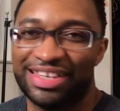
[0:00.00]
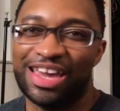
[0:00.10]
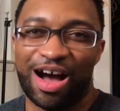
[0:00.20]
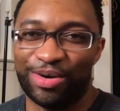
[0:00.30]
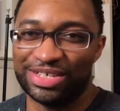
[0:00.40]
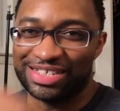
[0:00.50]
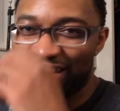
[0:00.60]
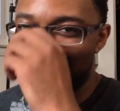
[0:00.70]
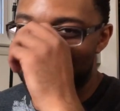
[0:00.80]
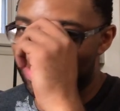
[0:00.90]
He always
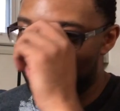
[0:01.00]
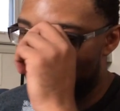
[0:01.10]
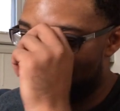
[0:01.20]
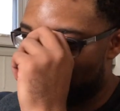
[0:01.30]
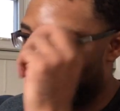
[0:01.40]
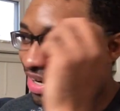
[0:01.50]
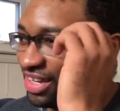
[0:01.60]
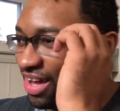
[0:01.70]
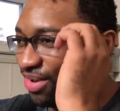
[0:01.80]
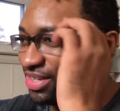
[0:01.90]
does this, man, where
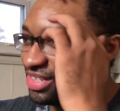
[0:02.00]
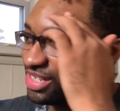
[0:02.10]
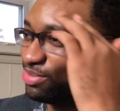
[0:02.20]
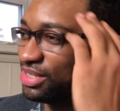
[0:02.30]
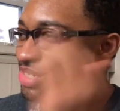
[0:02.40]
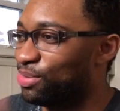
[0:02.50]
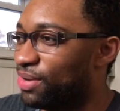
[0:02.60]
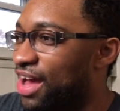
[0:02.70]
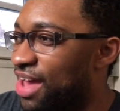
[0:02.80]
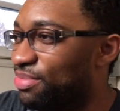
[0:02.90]
he always gets me
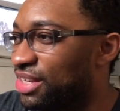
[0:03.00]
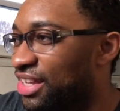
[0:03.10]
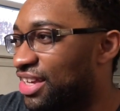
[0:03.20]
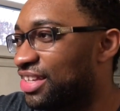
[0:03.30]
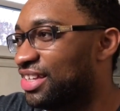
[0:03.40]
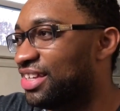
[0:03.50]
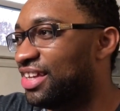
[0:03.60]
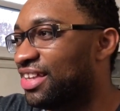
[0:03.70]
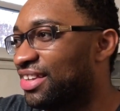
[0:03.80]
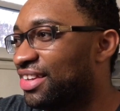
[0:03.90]
super hyped and then he